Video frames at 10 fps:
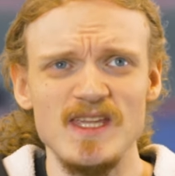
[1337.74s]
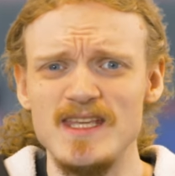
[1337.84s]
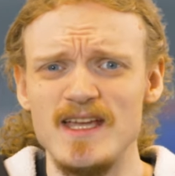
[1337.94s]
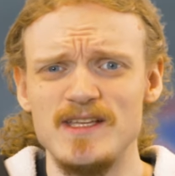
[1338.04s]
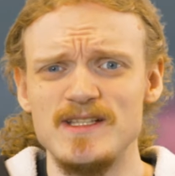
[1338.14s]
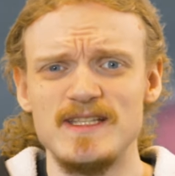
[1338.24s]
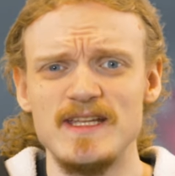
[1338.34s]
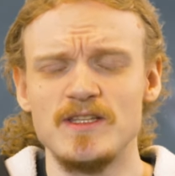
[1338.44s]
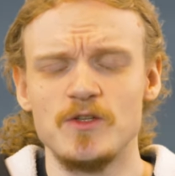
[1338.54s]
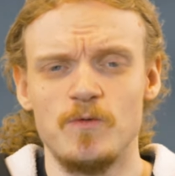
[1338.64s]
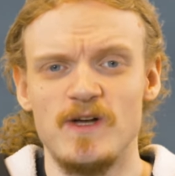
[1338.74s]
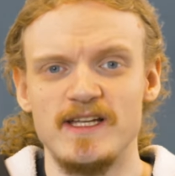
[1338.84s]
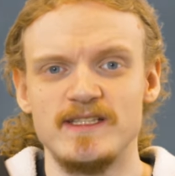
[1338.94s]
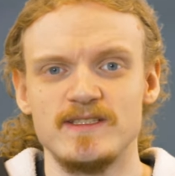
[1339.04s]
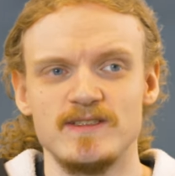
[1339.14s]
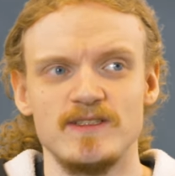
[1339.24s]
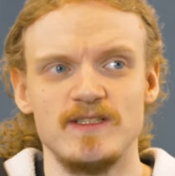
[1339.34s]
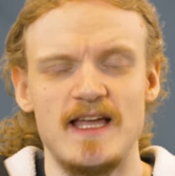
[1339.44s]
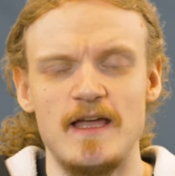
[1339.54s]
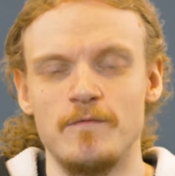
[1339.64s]
yeah, he didn't quite
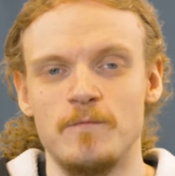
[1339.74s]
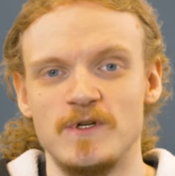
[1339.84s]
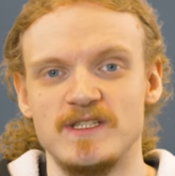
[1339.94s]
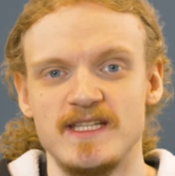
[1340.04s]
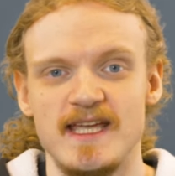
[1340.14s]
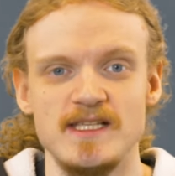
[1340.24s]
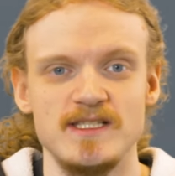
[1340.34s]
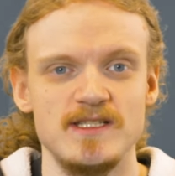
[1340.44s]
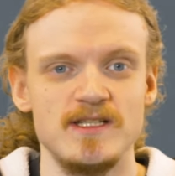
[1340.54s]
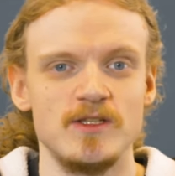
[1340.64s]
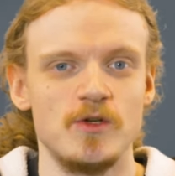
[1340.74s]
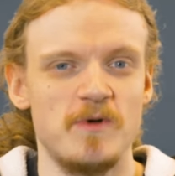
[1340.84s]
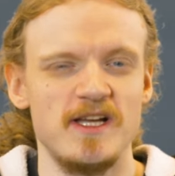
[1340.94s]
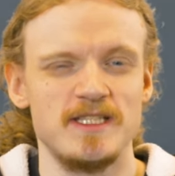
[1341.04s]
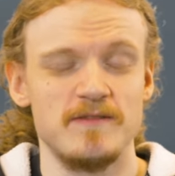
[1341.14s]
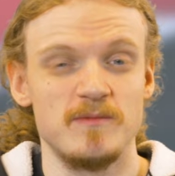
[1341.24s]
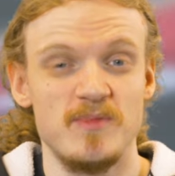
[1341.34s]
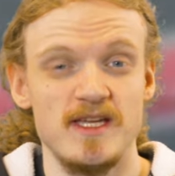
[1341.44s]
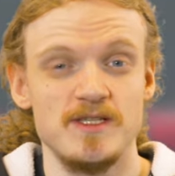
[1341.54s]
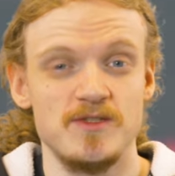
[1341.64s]
have what it takes. He didn't quite have the
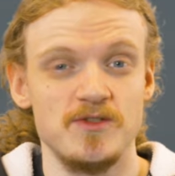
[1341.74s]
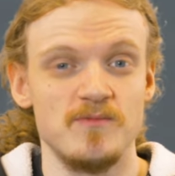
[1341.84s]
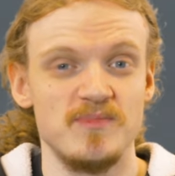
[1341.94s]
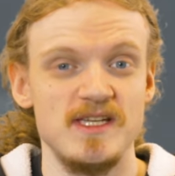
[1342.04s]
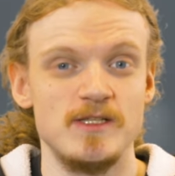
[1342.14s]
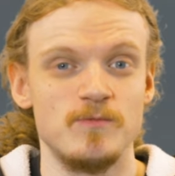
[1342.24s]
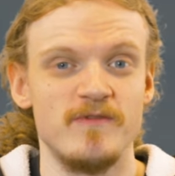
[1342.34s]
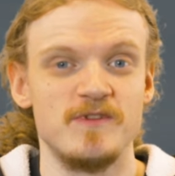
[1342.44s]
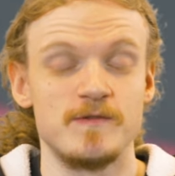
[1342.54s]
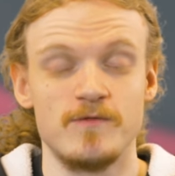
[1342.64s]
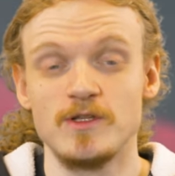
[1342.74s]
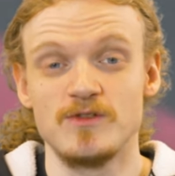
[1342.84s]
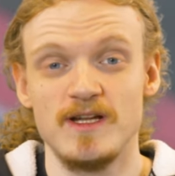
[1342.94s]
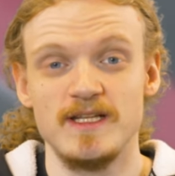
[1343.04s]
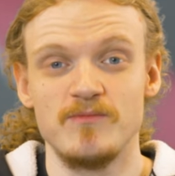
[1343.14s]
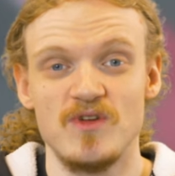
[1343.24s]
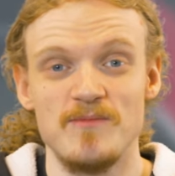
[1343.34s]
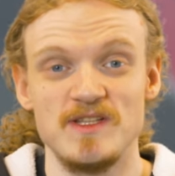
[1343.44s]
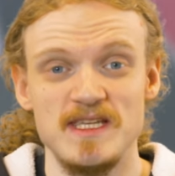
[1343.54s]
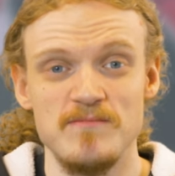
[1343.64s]
pace to compete with his front-running
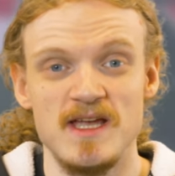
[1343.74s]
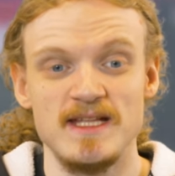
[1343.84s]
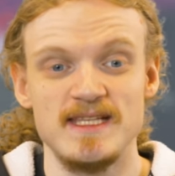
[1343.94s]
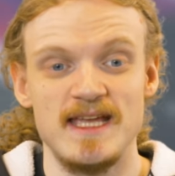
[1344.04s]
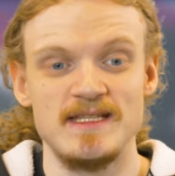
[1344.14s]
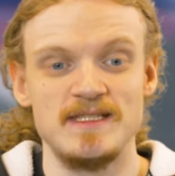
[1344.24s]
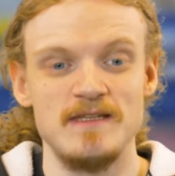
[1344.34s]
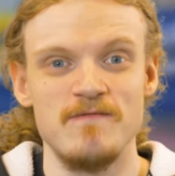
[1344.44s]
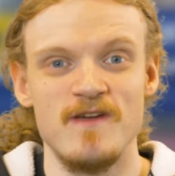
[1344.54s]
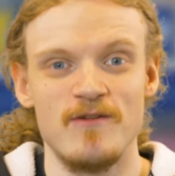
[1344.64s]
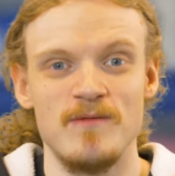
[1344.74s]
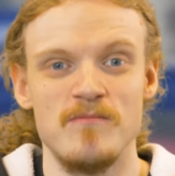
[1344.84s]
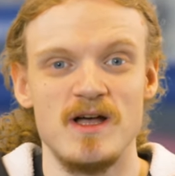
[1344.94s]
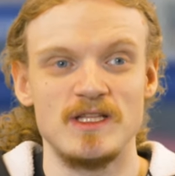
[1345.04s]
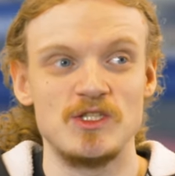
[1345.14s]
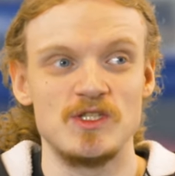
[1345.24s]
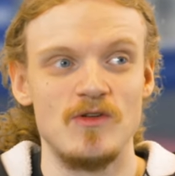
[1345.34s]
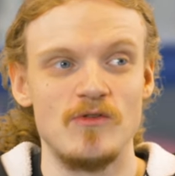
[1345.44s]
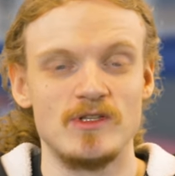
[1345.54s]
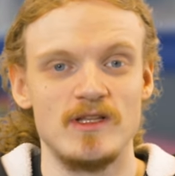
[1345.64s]
Prema teammates, and he very much
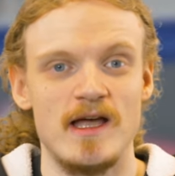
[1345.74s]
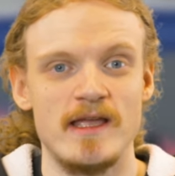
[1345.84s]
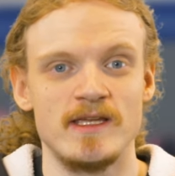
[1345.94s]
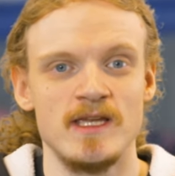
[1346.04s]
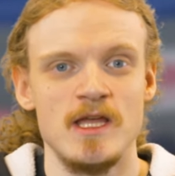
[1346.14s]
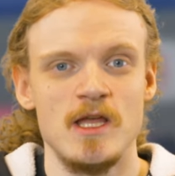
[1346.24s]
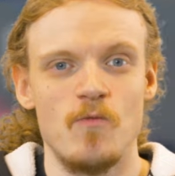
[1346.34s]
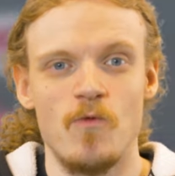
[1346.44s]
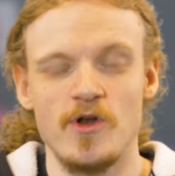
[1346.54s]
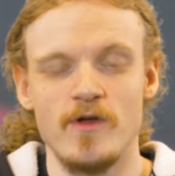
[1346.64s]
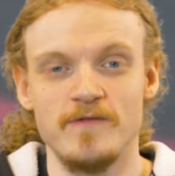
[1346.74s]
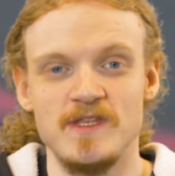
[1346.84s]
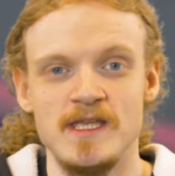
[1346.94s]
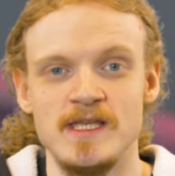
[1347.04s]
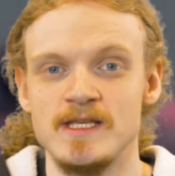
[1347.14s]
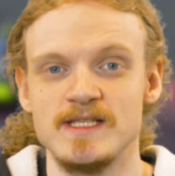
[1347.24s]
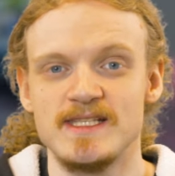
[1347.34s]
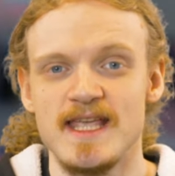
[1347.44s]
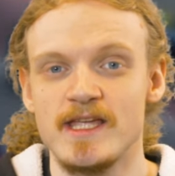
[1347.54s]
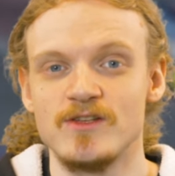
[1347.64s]
looked like one of the
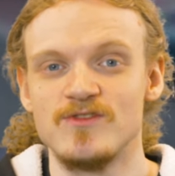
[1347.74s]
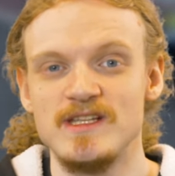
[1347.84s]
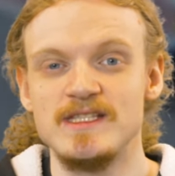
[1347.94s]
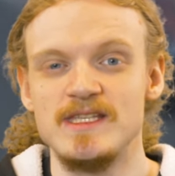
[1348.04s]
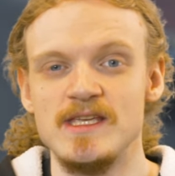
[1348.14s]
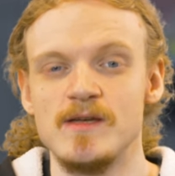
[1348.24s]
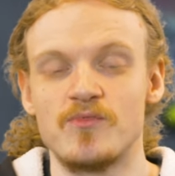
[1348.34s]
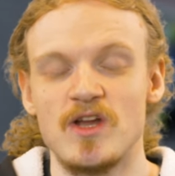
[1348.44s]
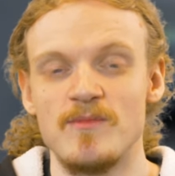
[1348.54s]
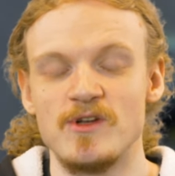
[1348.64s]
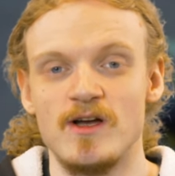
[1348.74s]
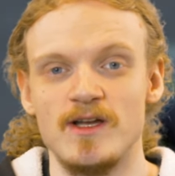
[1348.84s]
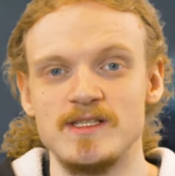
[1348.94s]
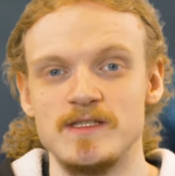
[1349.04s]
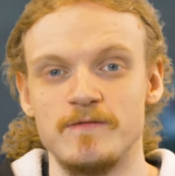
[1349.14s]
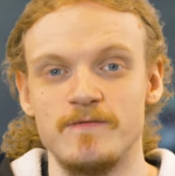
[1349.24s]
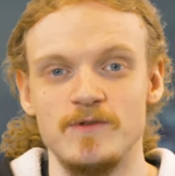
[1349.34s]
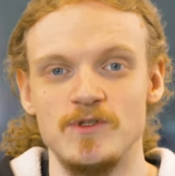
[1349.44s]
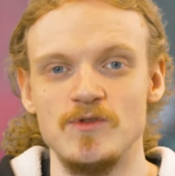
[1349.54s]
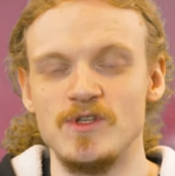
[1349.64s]
secondary tier Prema guys, if
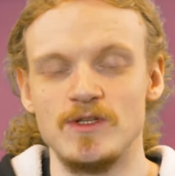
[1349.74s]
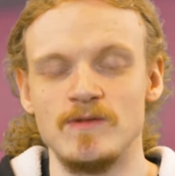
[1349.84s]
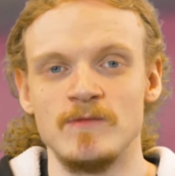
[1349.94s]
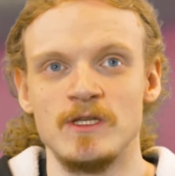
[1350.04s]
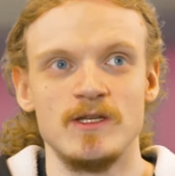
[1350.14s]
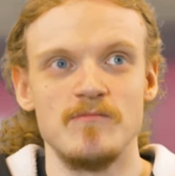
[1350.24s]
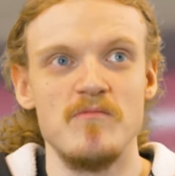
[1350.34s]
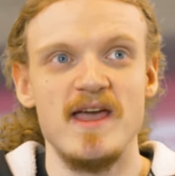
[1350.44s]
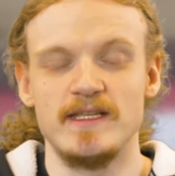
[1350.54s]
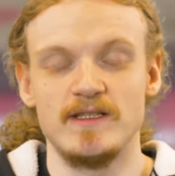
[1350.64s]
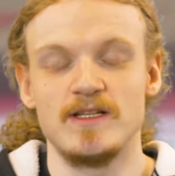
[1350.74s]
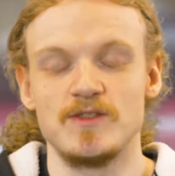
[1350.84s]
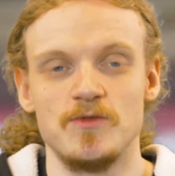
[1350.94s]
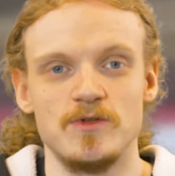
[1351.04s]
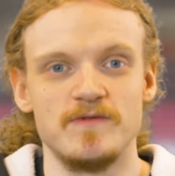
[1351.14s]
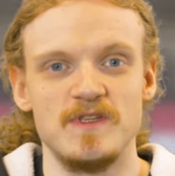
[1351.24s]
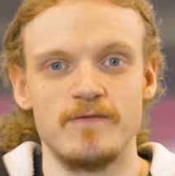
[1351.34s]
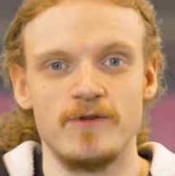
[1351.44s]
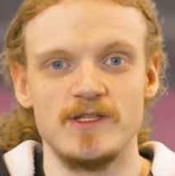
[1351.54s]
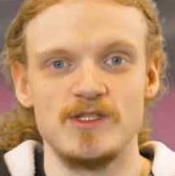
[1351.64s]
you can make that sort of
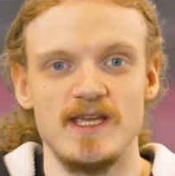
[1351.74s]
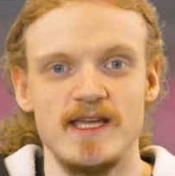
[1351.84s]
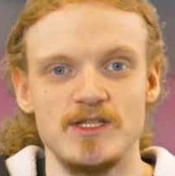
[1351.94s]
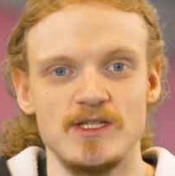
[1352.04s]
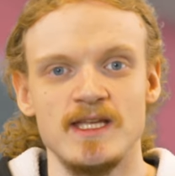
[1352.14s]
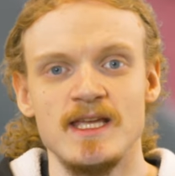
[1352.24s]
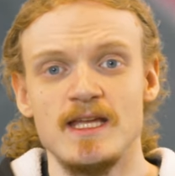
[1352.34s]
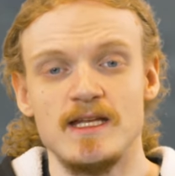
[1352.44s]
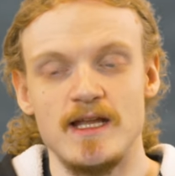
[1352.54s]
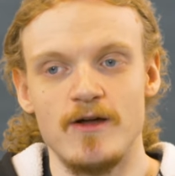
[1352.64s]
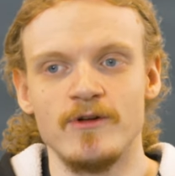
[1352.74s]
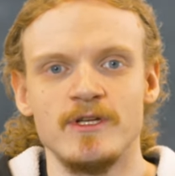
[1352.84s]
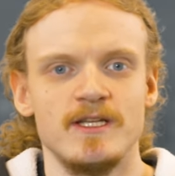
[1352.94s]
differentiation. Now,